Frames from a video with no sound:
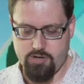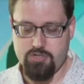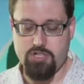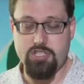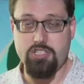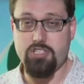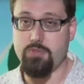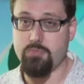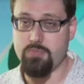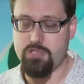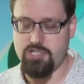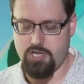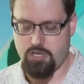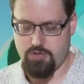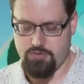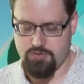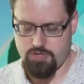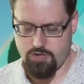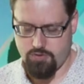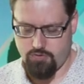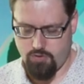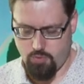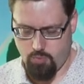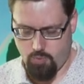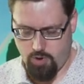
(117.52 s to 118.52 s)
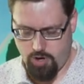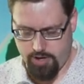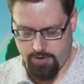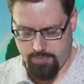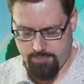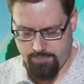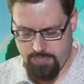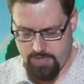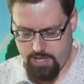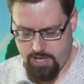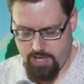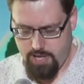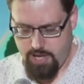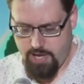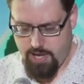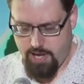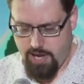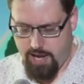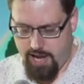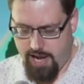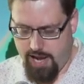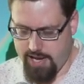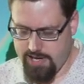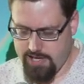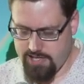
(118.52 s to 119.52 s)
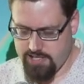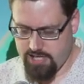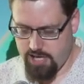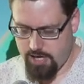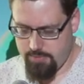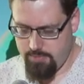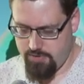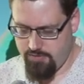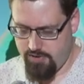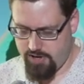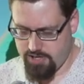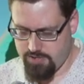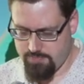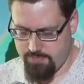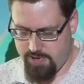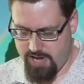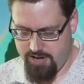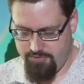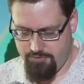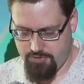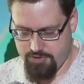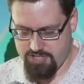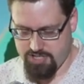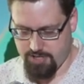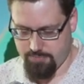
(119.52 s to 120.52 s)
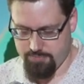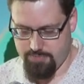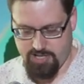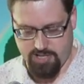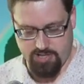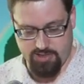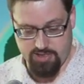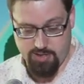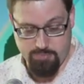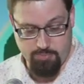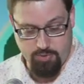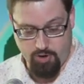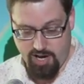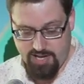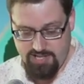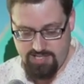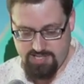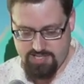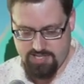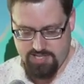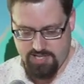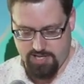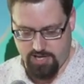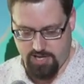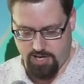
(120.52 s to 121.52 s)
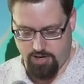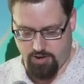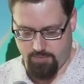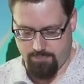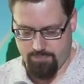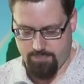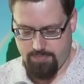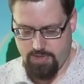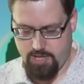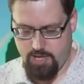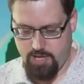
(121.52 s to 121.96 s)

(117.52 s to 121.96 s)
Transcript: are just themselves over one. Anytime you've had to pay for something, the price is in here.